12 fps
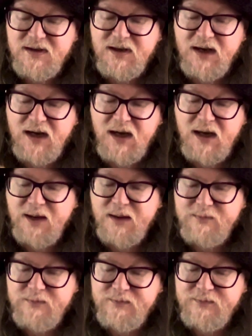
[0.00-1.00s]

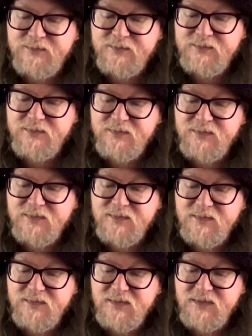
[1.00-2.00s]
Um,
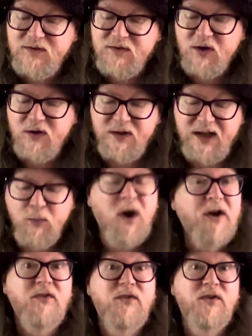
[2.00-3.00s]
you got their
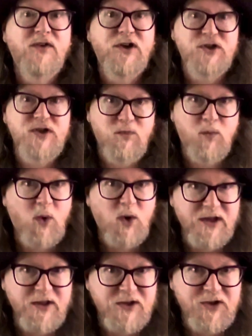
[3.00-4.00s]
wonderful version of
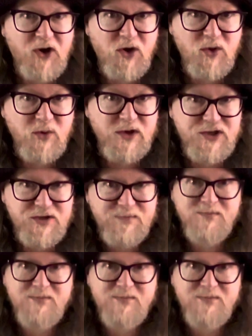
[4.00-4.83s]
Walking the Dog, which,